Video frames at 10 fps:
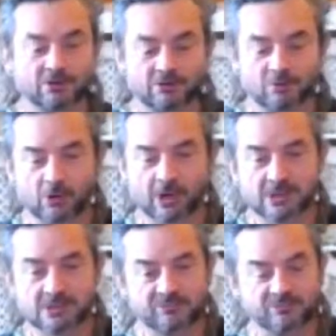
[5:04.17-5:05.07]
the
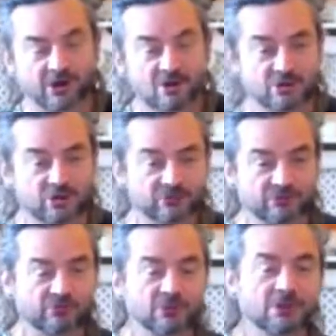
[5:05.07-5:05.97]
brain fires
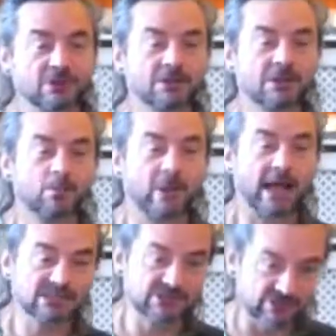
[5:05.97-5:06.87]
off
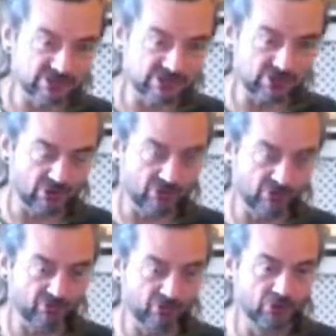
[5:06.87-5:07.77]
patterns
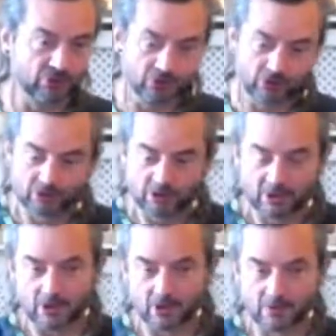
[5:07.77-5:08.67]
of
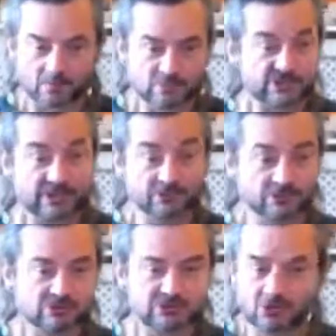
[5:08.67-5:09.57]
um,
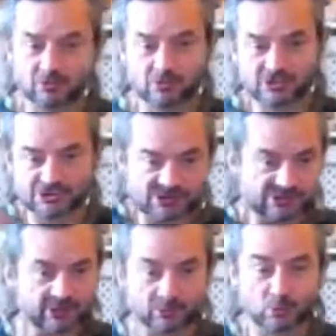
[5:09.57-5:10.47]
signals not not just a
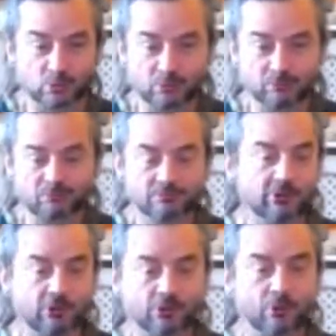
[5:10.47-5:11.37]
single
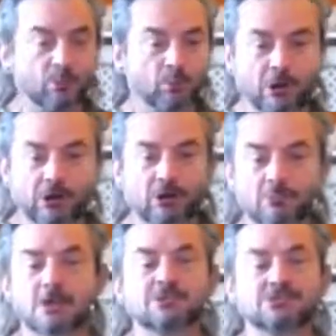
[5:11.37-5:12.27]
neuron per
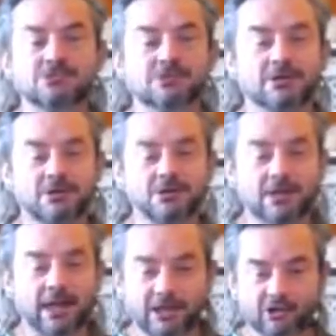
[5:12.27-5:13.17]
muscle
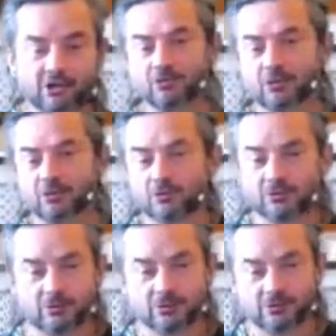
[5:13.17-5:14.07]
a
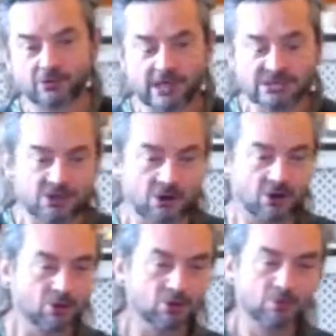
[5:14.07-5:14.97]
neuron creates a
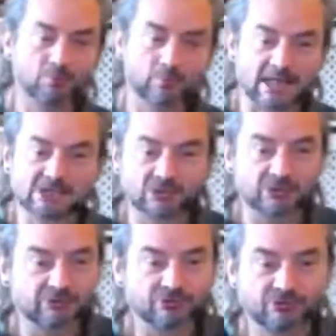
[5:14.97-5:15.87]
whole pattern
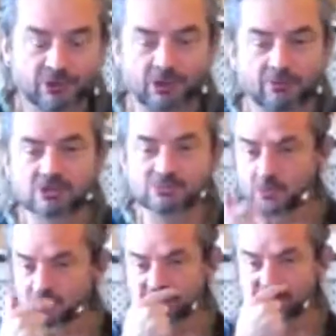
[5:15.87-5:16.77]
of um,
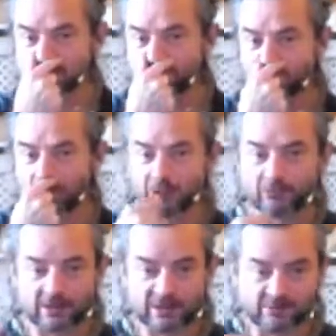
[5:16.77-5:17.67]
responses that follow,
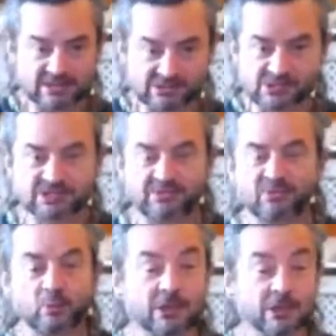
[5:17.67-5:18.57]
and that, that's the stuff that
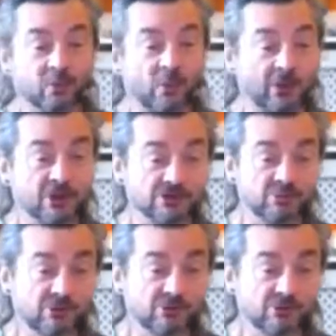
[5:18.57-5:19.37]
we learn when we learn to move.